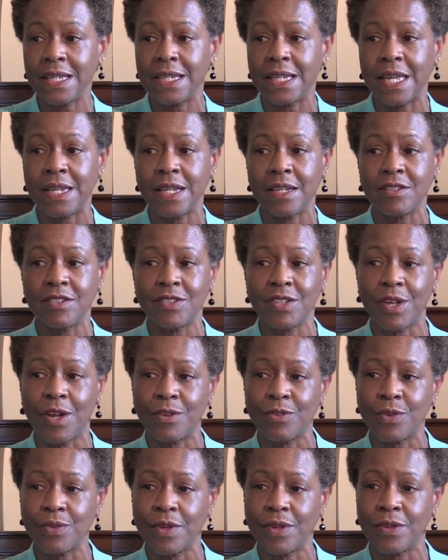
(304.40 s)
getting
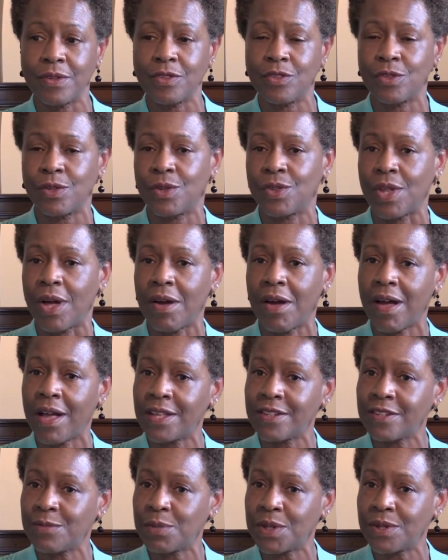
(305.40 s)
Saundra to the
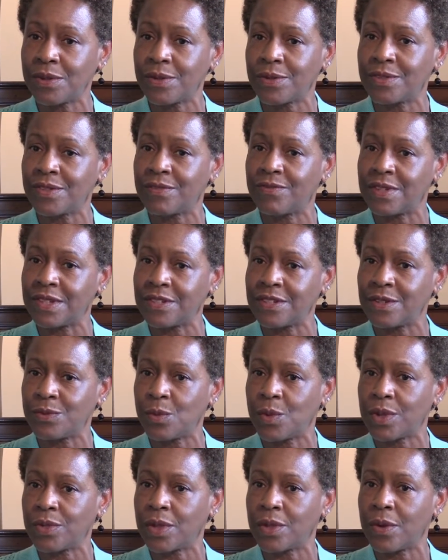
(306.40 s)
hospital to visit
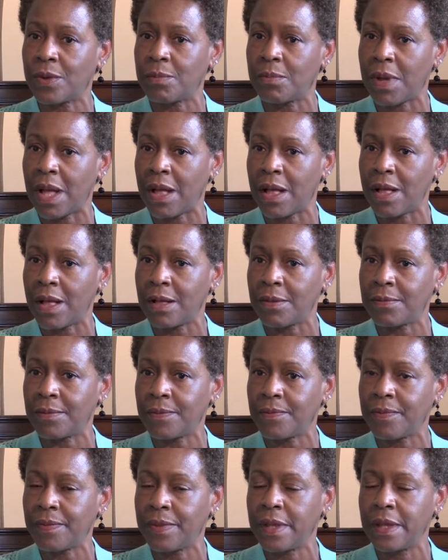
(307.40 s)
with her mom,
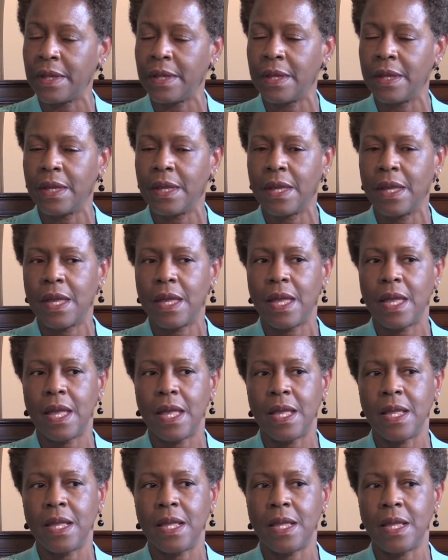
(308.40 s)

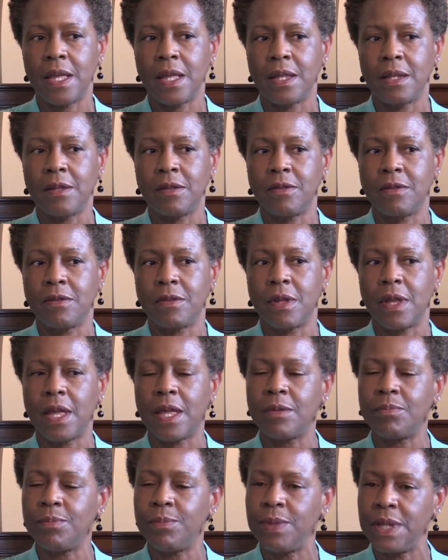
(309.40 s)
and
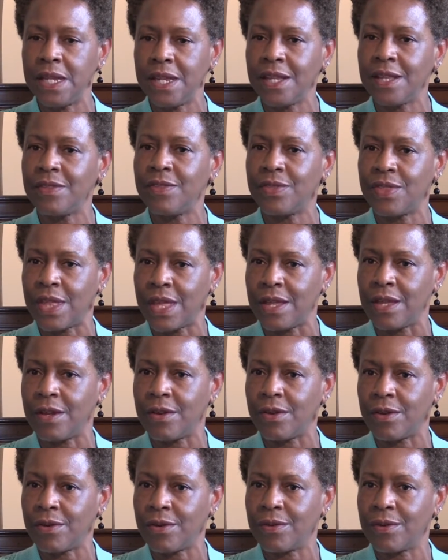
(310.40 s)
being
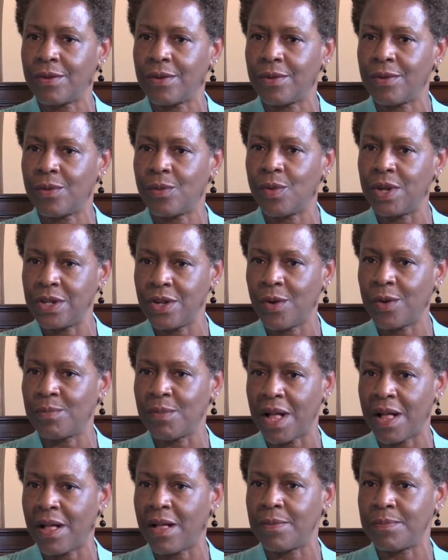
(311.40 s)
there when her
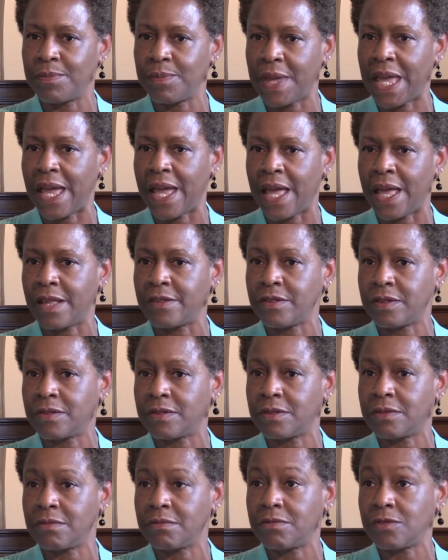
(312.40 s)
mom passed
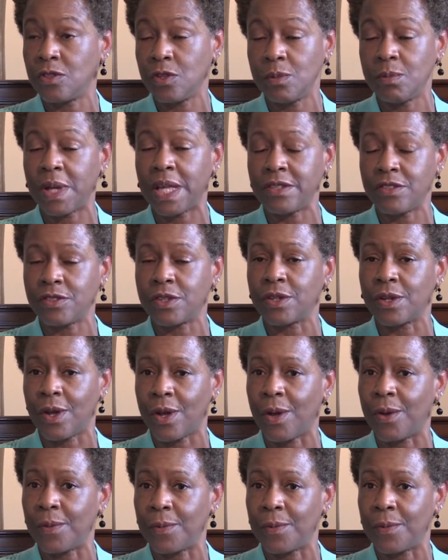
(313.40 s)
2 months ago.